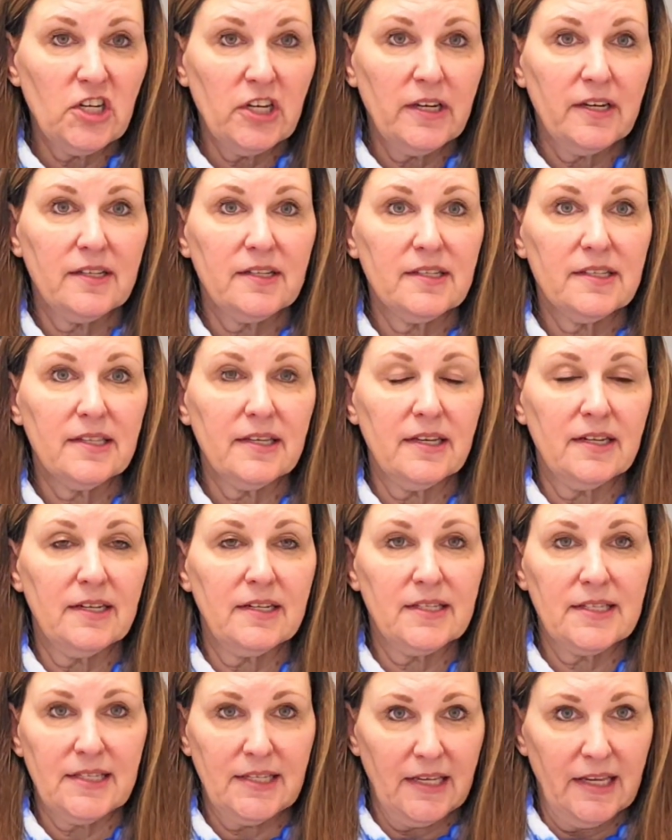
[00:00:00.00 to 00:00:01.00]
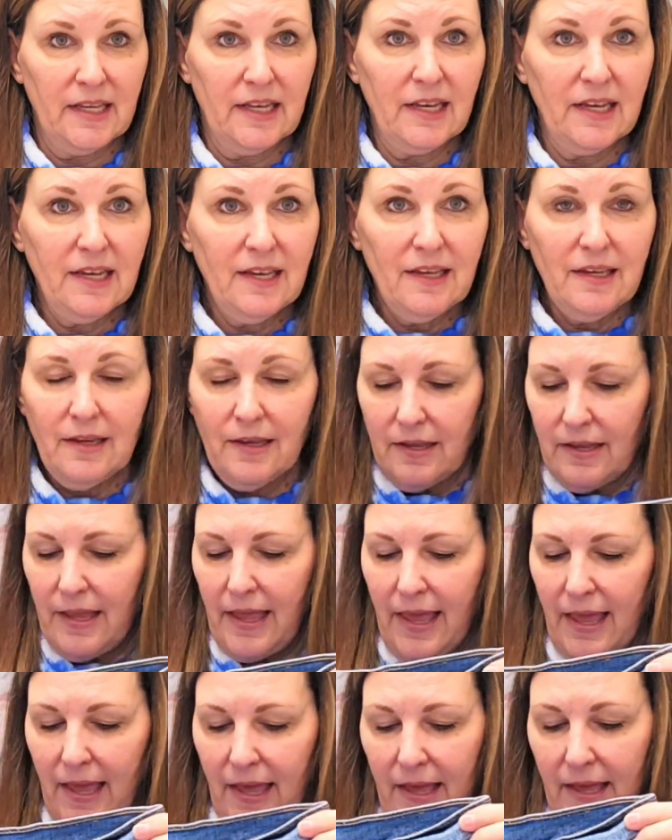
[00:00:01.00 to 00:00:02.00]
jeans in a skinny,
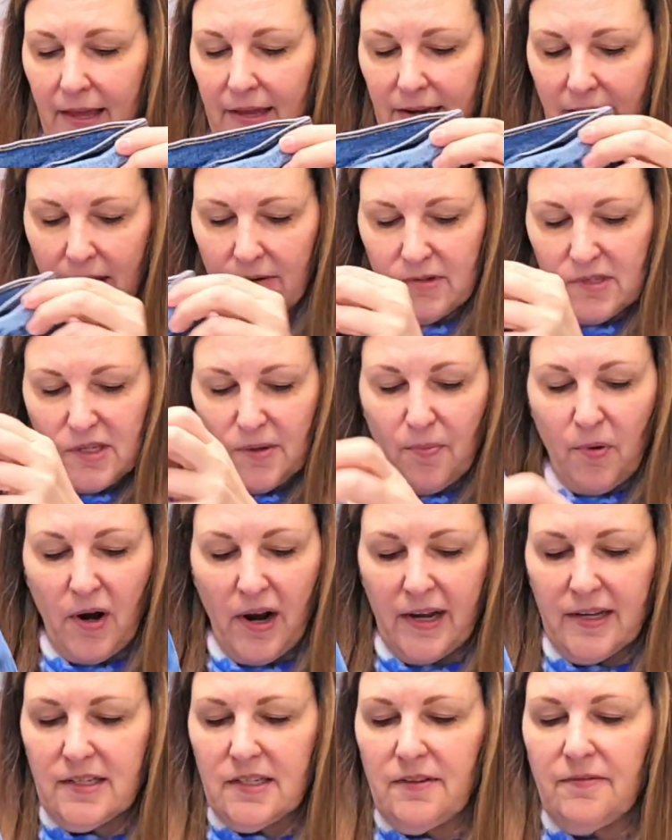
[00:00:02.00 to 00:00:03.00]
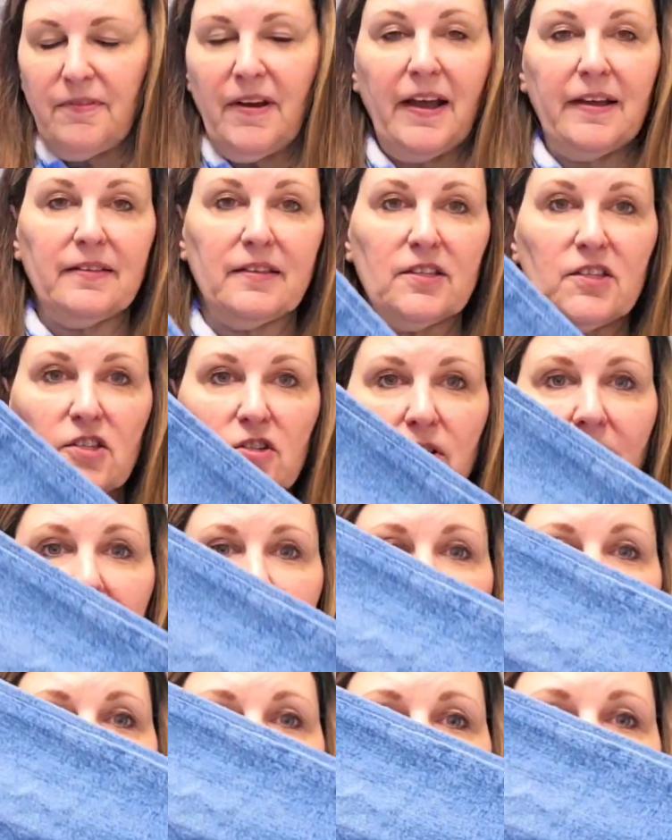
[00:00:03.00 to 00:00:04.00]
and I was surprised to find the
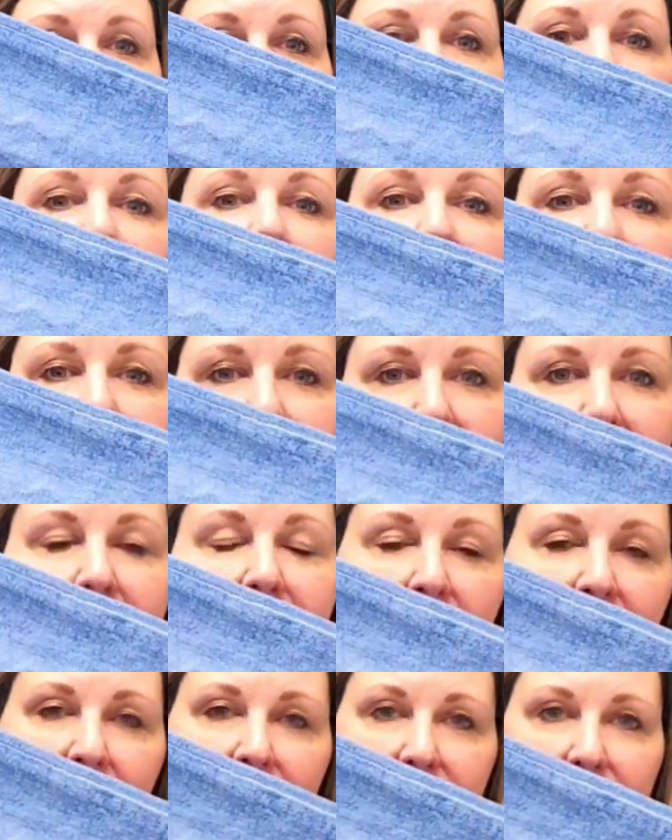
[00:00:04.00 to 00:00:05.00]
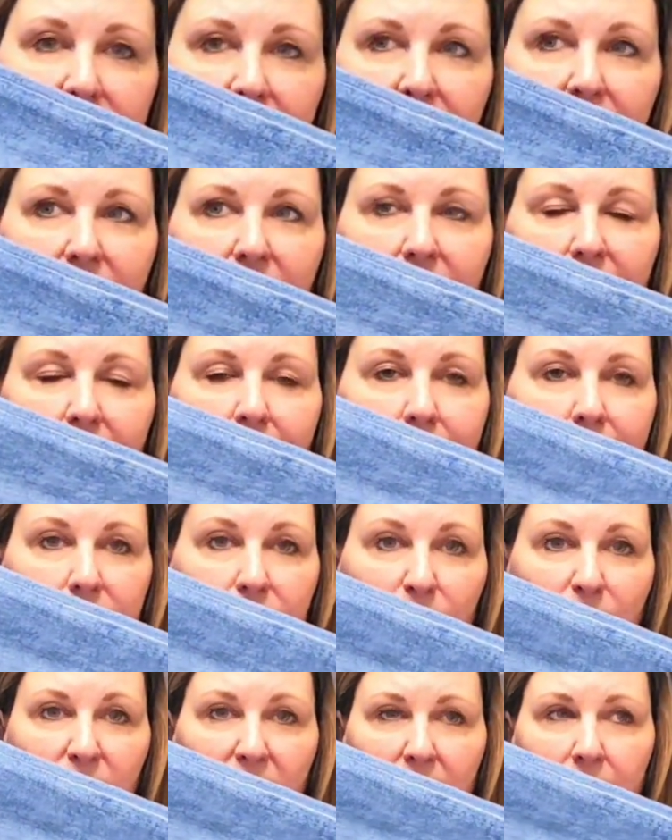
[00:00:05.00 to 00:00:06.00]
straight leg. So now that skinny is
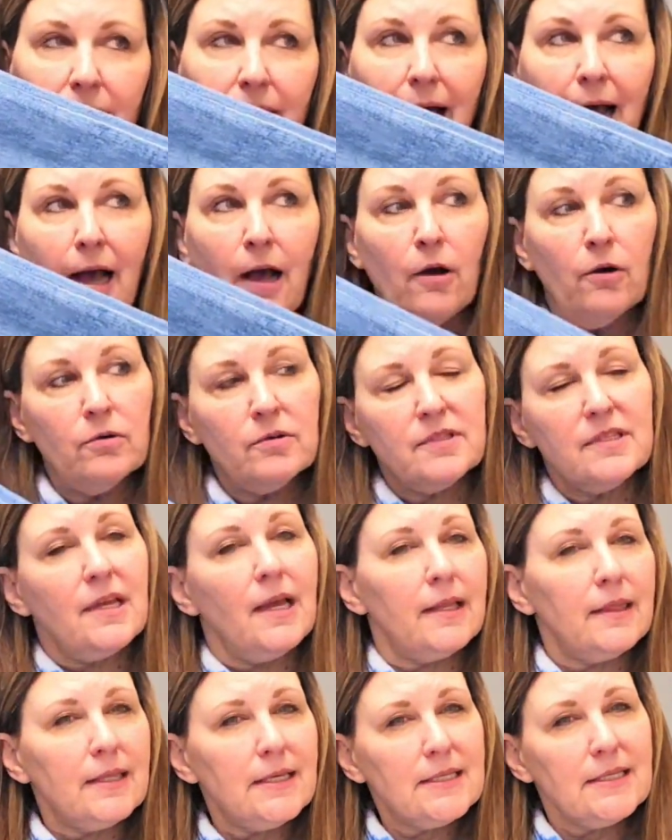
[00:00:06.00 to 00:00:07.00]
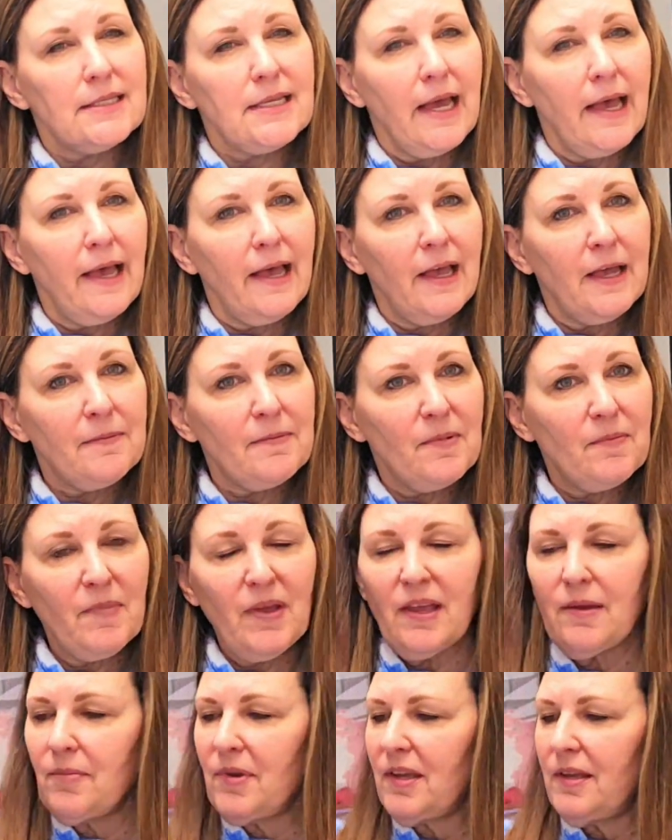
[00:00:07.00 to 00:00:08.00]
a bit out at this time,
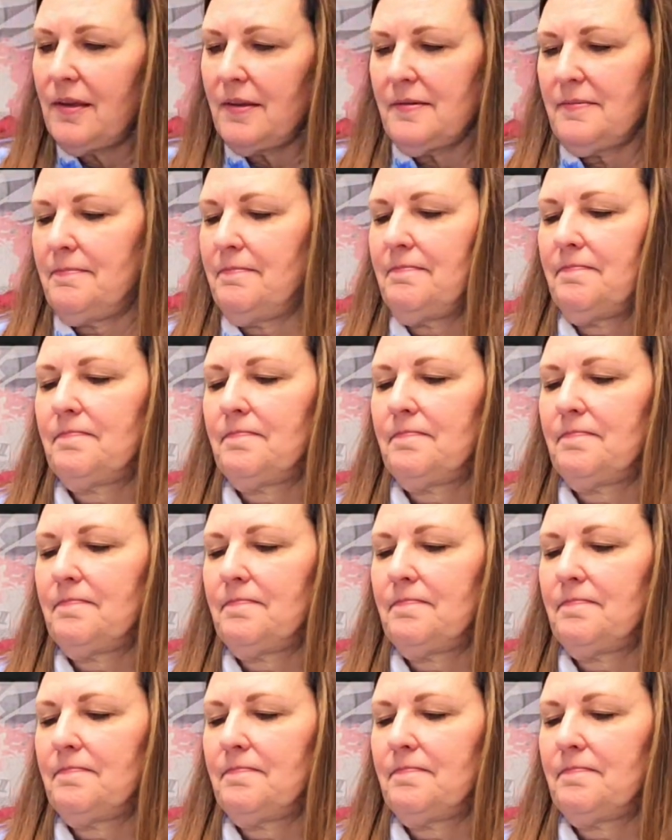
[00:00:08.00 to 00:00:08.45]
maybe.